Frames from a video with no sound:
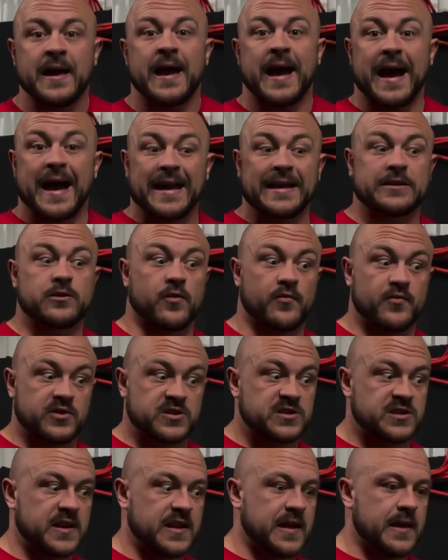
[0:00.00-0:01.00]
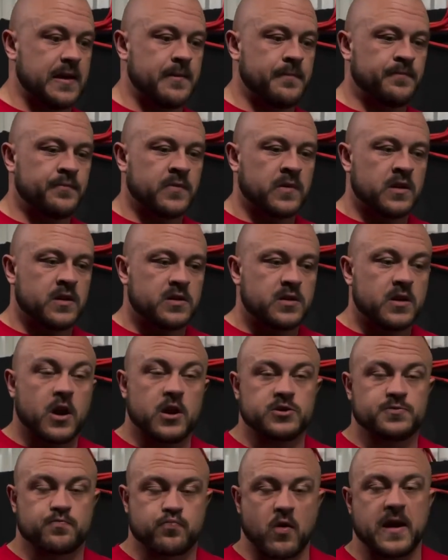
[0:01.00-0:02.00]
and obviously as
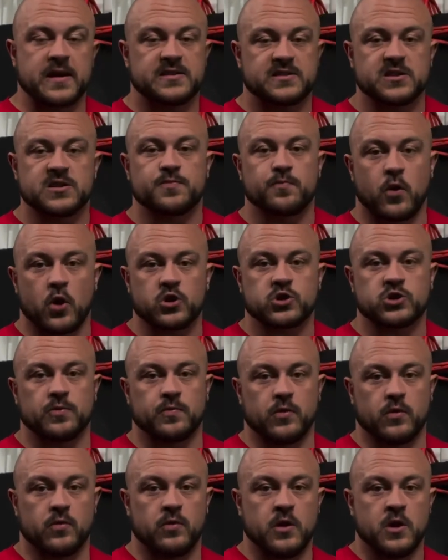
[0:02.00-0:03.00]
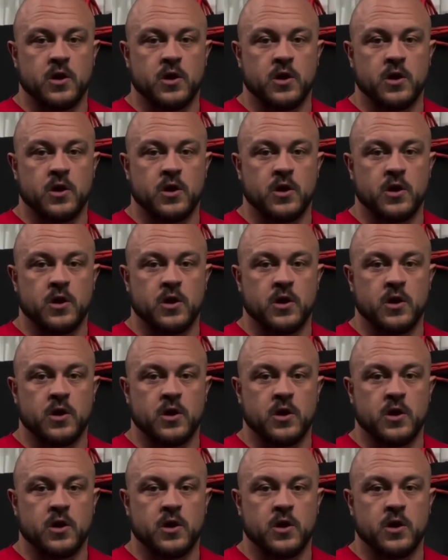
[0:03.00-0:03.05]
braced as possible.